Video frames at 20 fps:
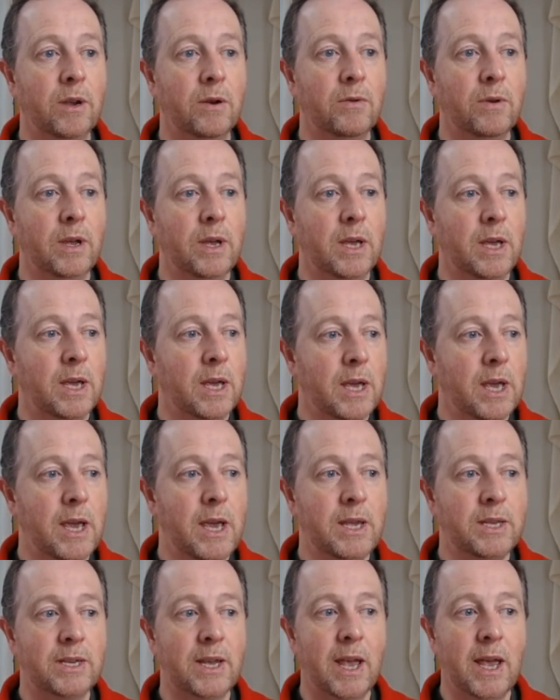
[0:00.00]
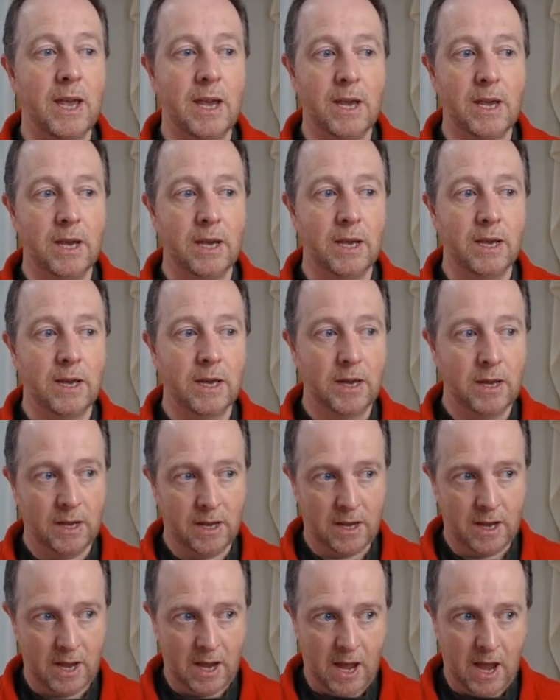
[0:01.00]
so here's a
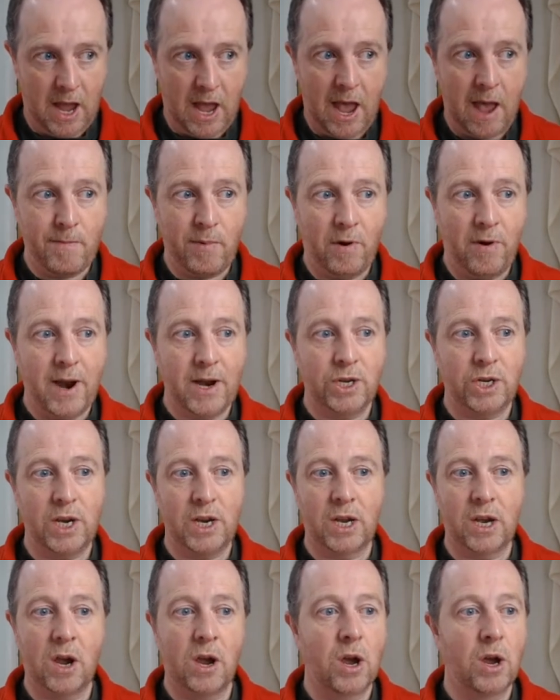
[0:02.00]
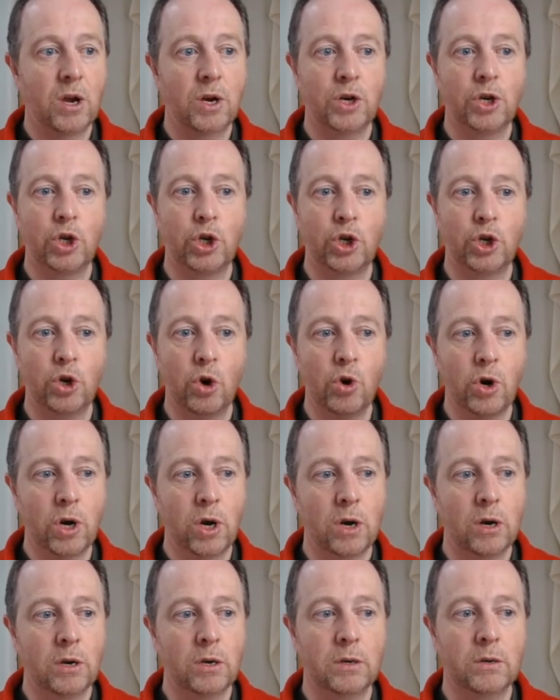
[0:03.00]
hemorrhagic
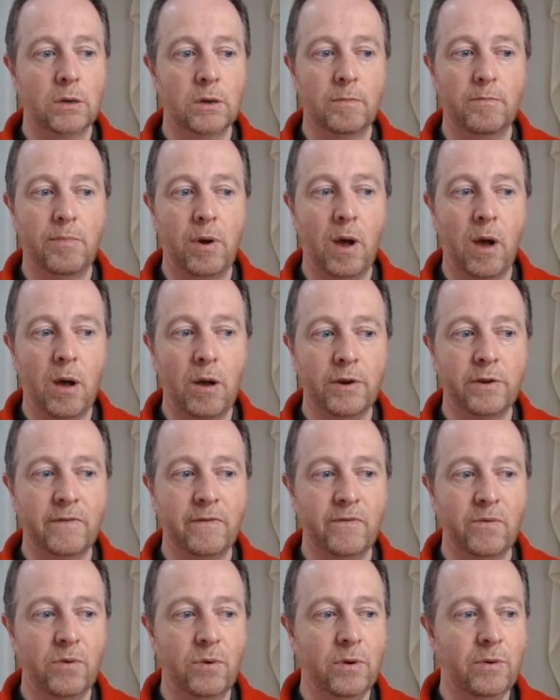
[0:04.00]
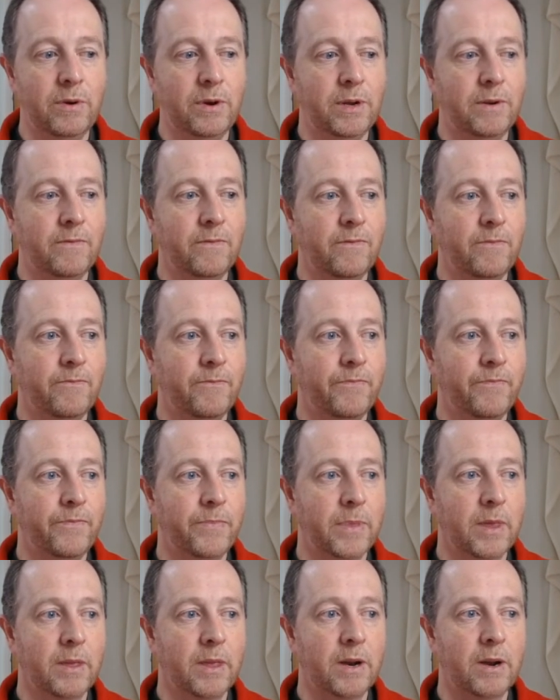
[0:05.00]
shock part 4
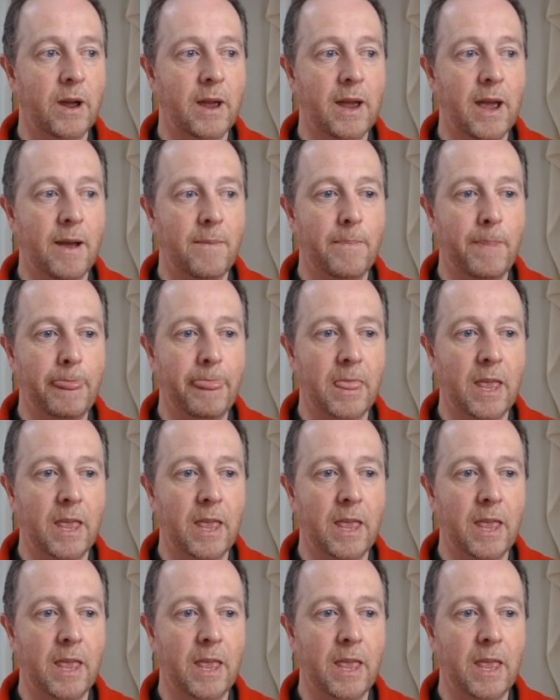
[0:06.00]
that I